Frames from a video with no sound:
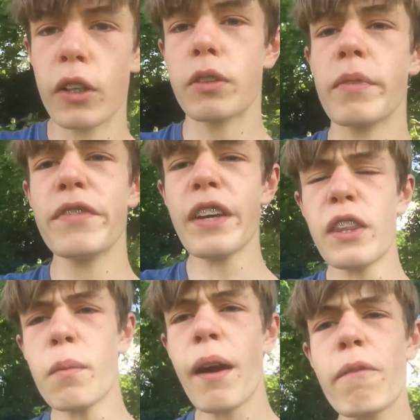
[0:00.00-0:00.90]
I've been feeding them,
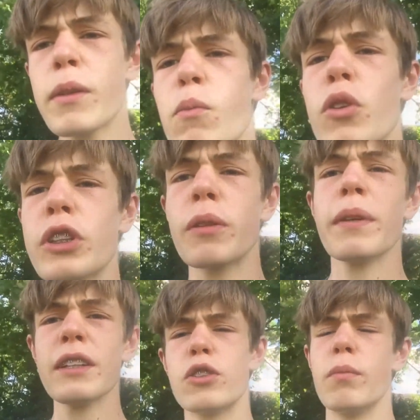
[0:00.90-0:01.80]
I haven't been watching them
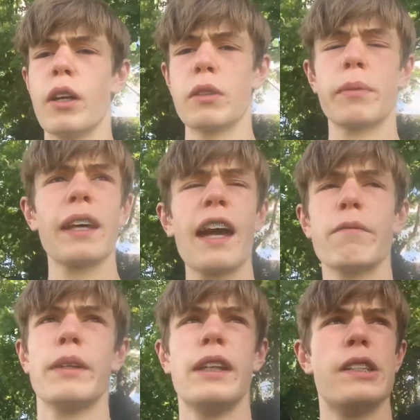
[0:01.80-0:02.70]
eat too much, but they haven't
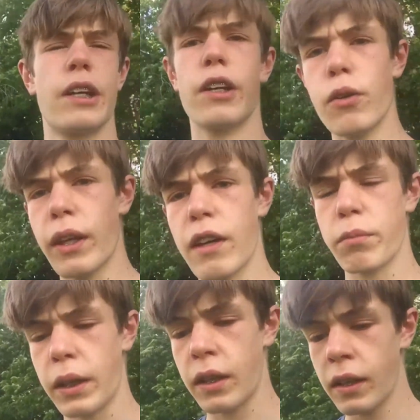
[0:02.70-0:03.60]
been eating, I know they have
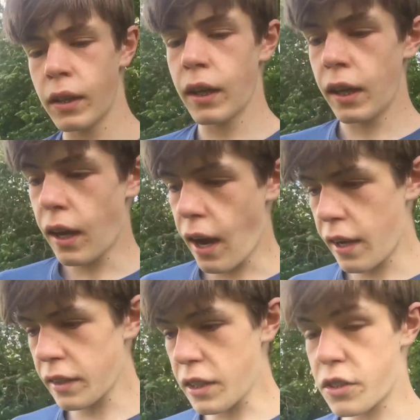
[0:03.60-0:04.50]
been, and
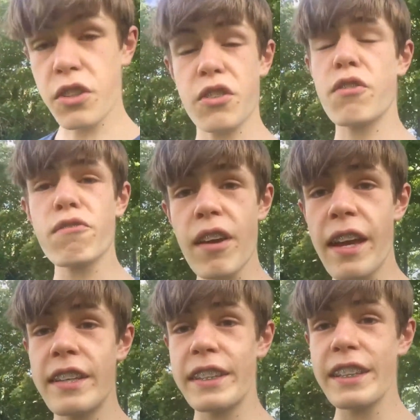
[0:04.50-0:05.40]
that is just
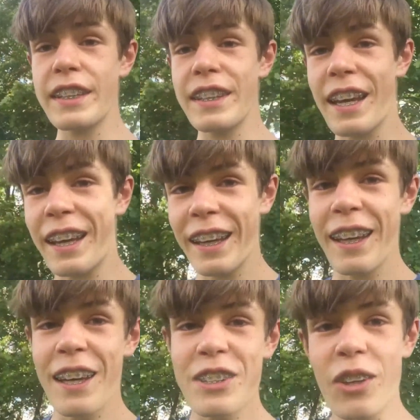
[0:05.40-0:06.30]
crazy to think.
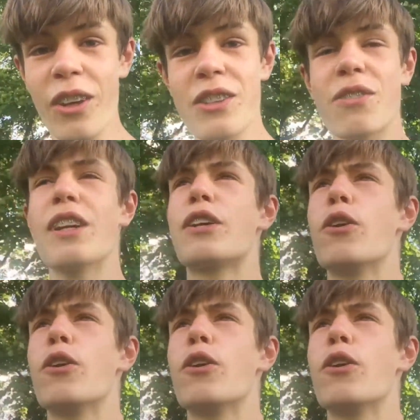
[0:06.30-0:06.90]
So that's really cool.